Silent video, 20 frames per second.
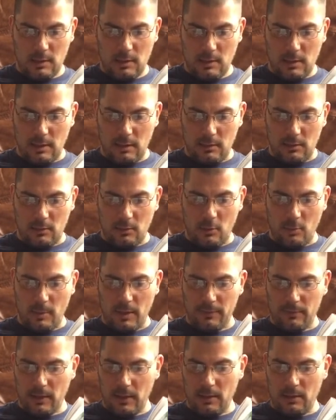I don't know my
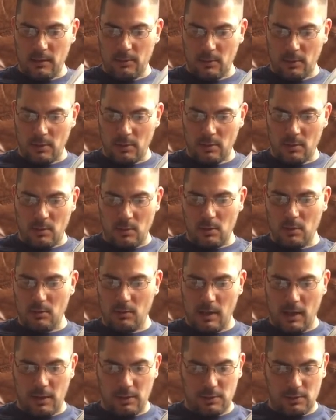flight number or
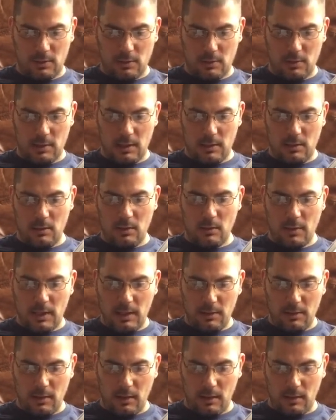location. I don't know
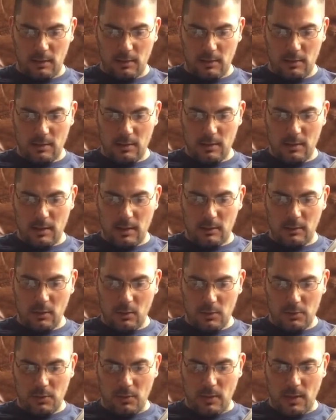anything. I
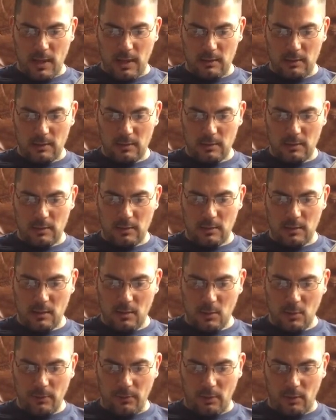told you that.
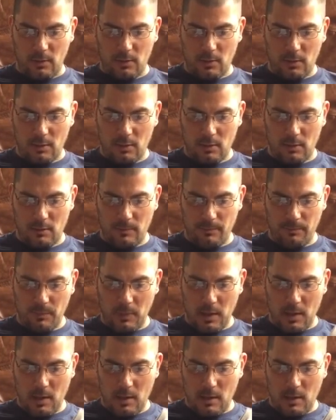Over.
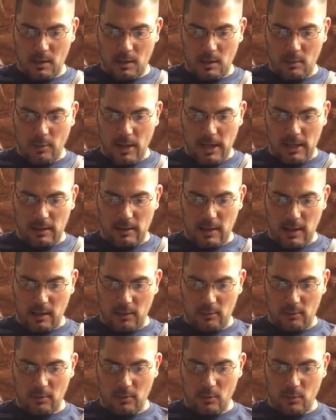He waited now.
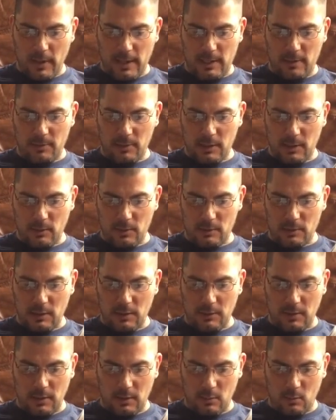Waited, but there was
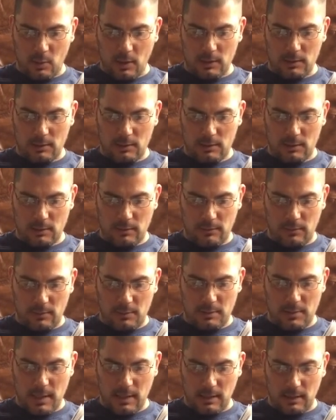nothing. Once, for a
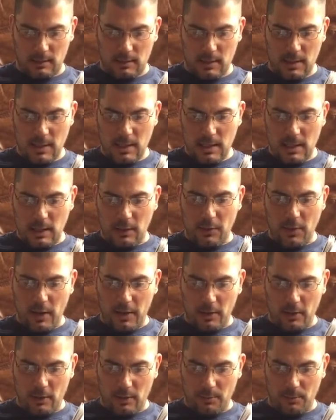second, he thought he
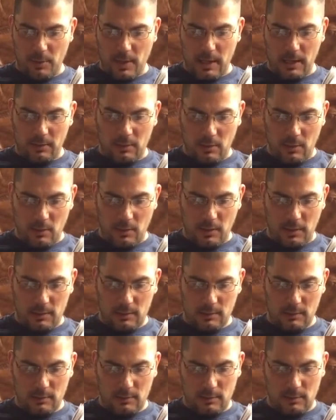heard a break in the noise,
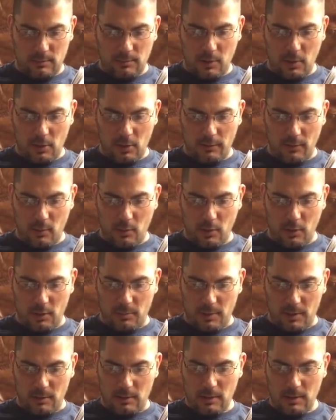some part of a word,
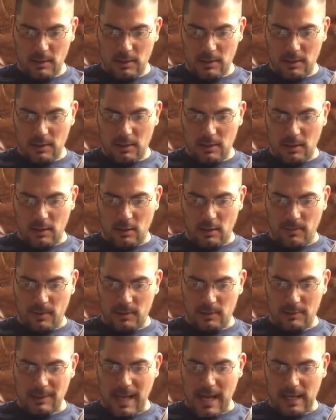but it could have been
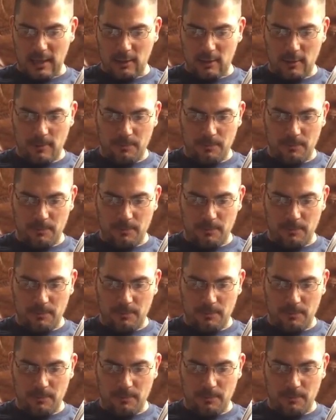static.